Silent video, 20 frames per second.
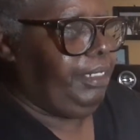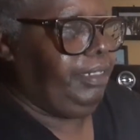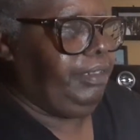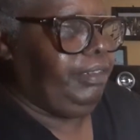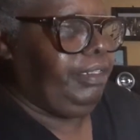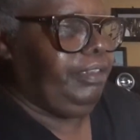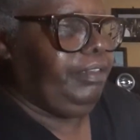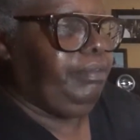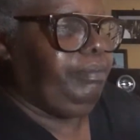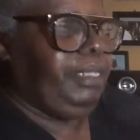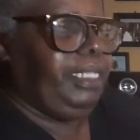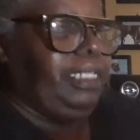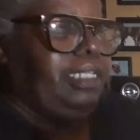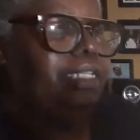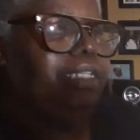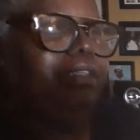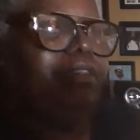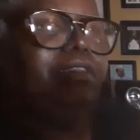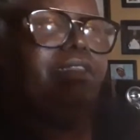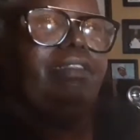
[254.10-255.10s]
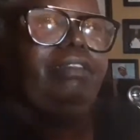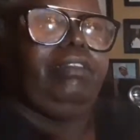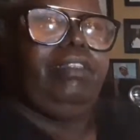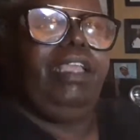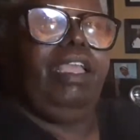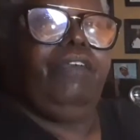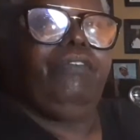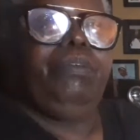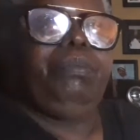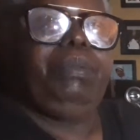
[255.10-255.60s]
doesn't make any sense to
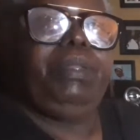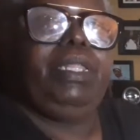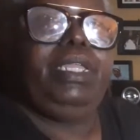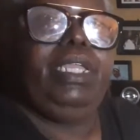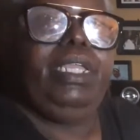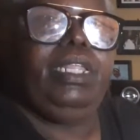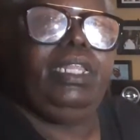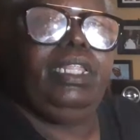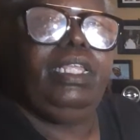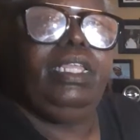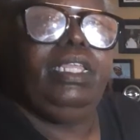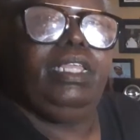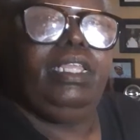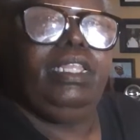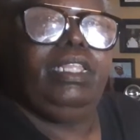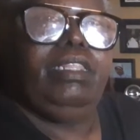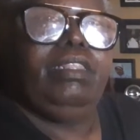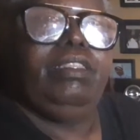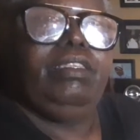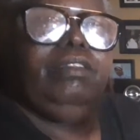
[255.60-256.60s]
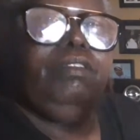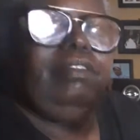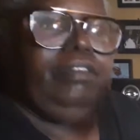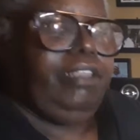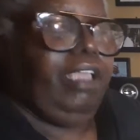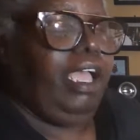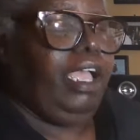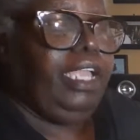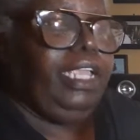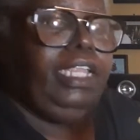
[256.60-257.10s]
have a plant this
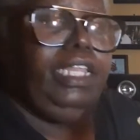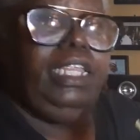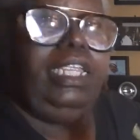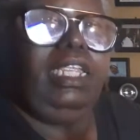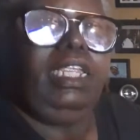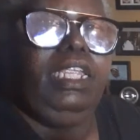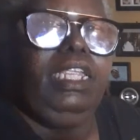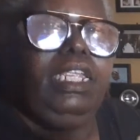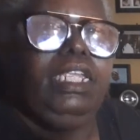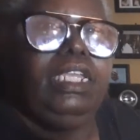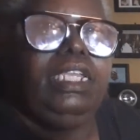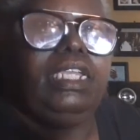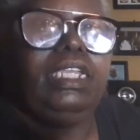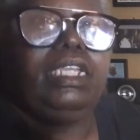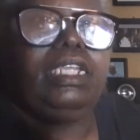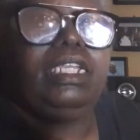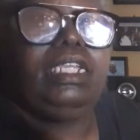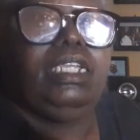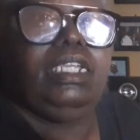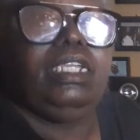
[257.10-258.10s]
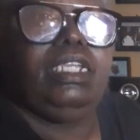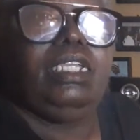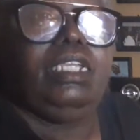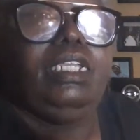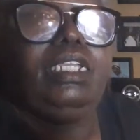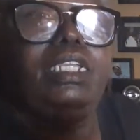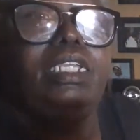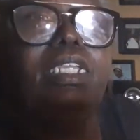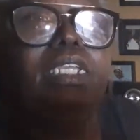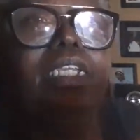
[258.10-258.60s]
tiny.
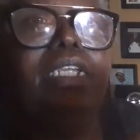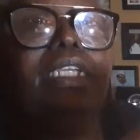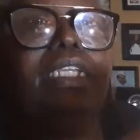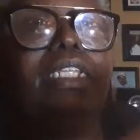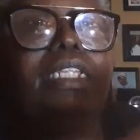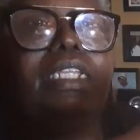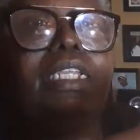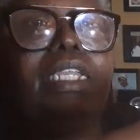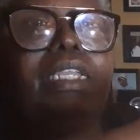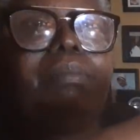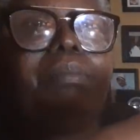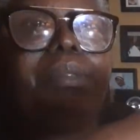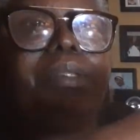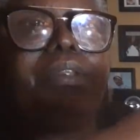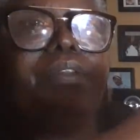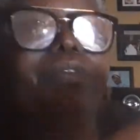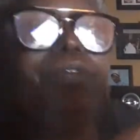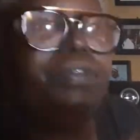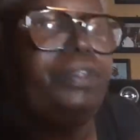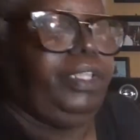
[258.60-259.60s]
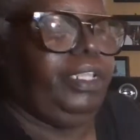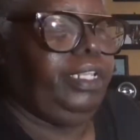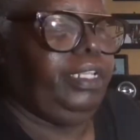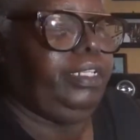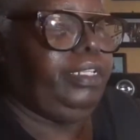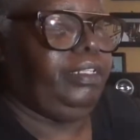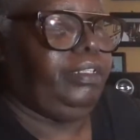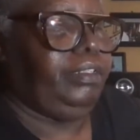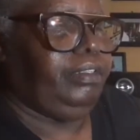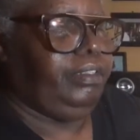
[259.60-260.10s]
Look how pitiful that
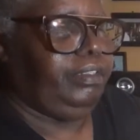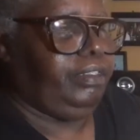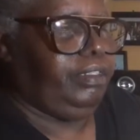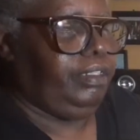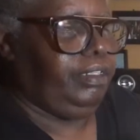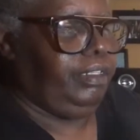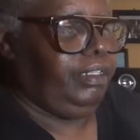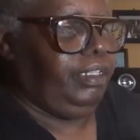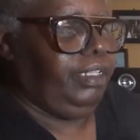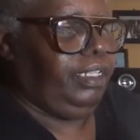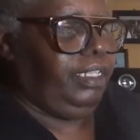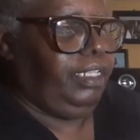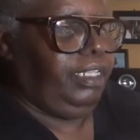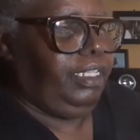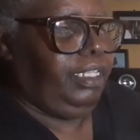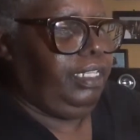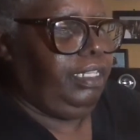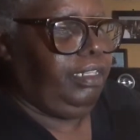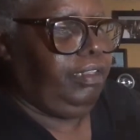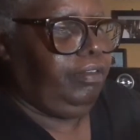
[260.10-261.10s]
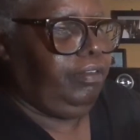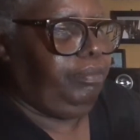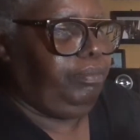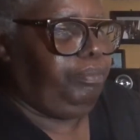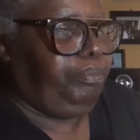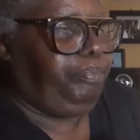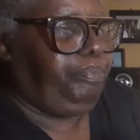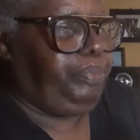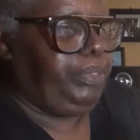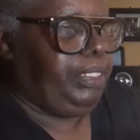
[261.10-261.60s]
is. In this
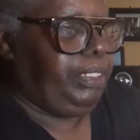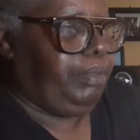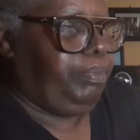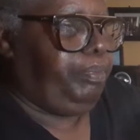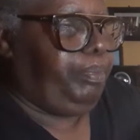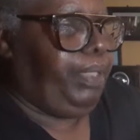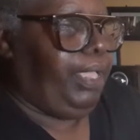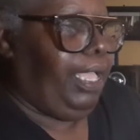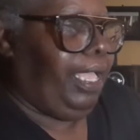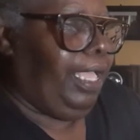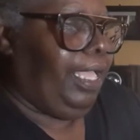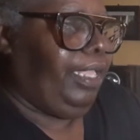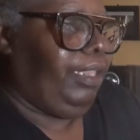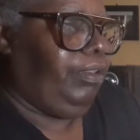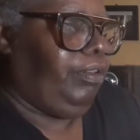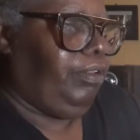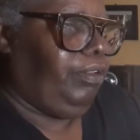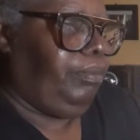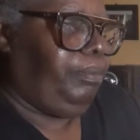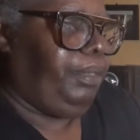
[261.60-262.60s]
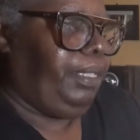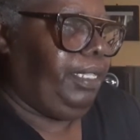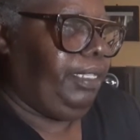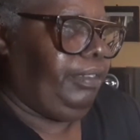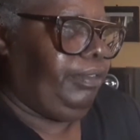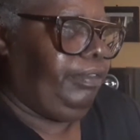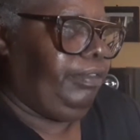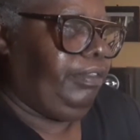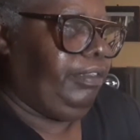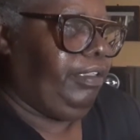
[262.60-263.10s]
big pot all by
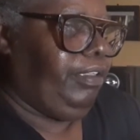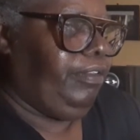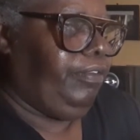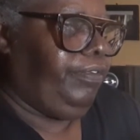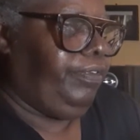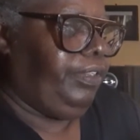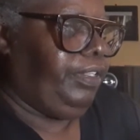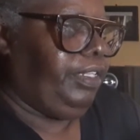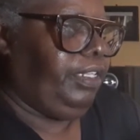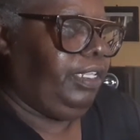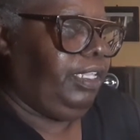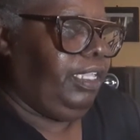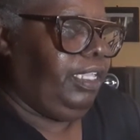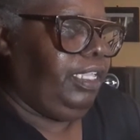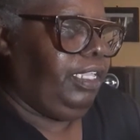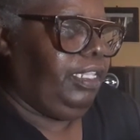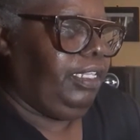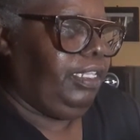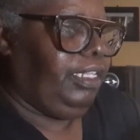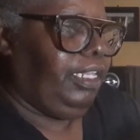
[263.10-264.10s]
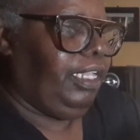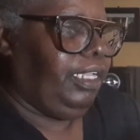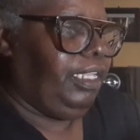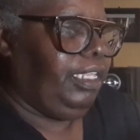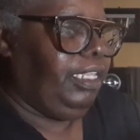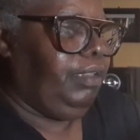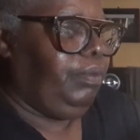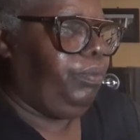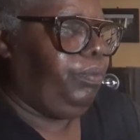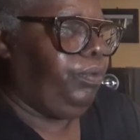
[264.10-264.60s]
itself, and then I
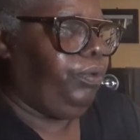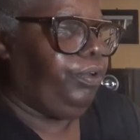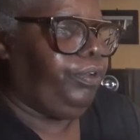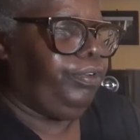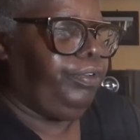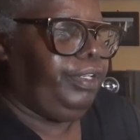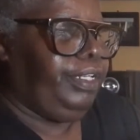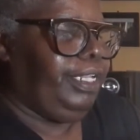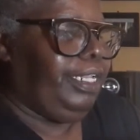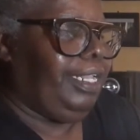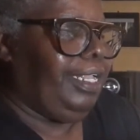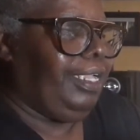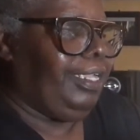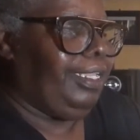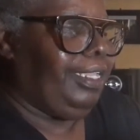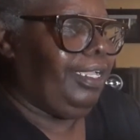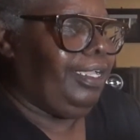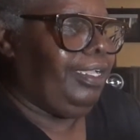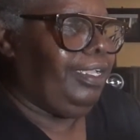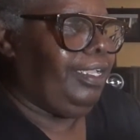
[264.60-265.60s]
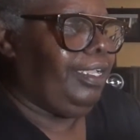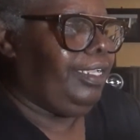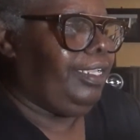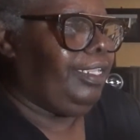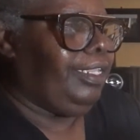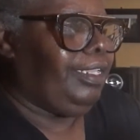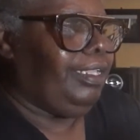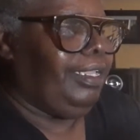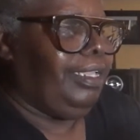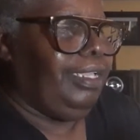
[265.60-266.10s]
keep watering,
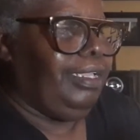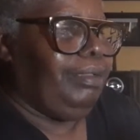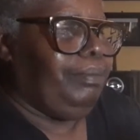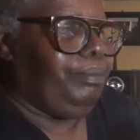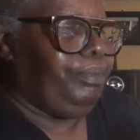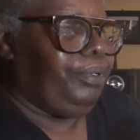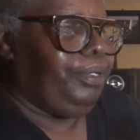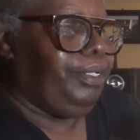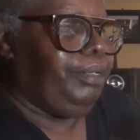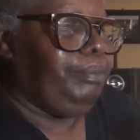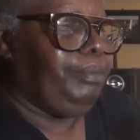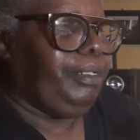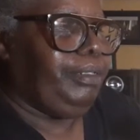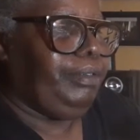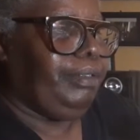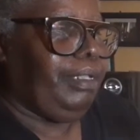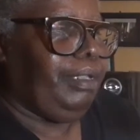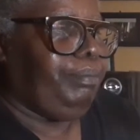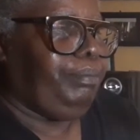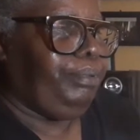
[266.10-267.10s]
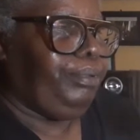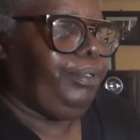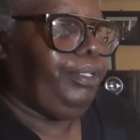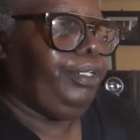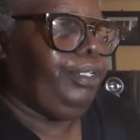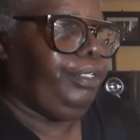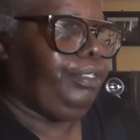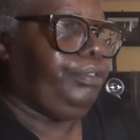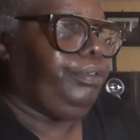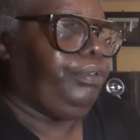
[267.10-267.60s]
and I'm pretty
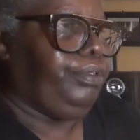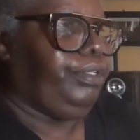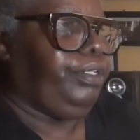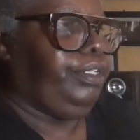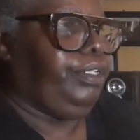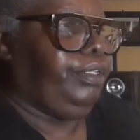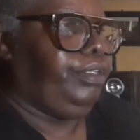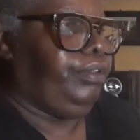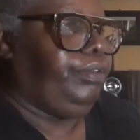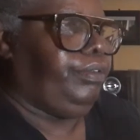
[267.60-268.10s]
sure that